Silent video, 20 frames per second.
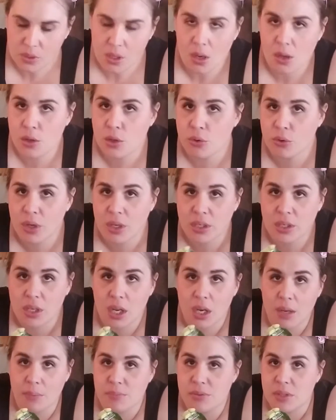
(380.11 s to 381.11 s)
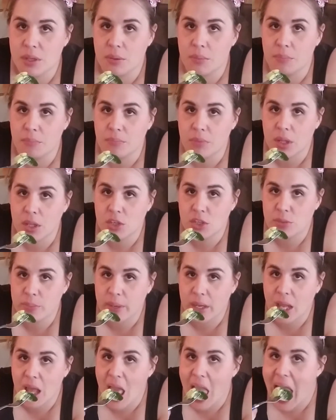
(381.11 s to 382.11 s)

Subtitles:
You could cut up some lunch meat.